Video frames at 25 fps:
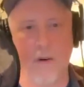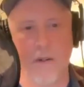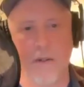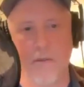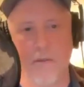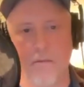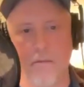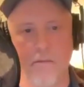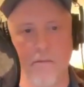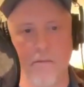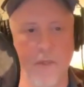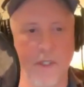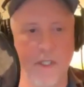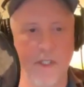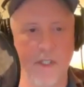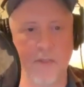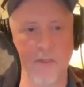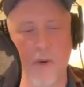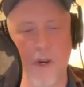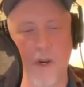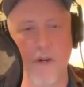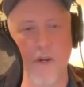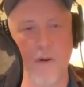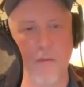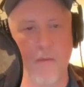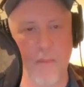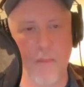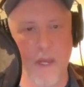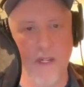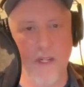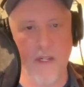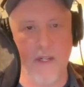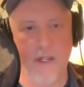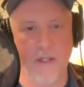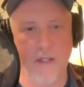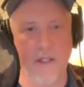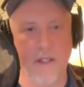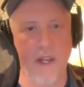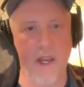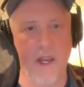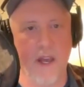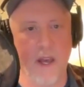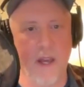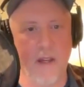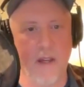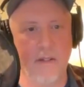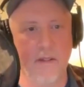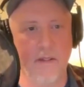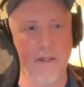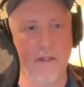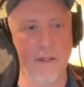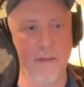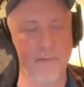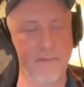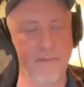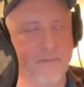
And we just want your opinion at the end.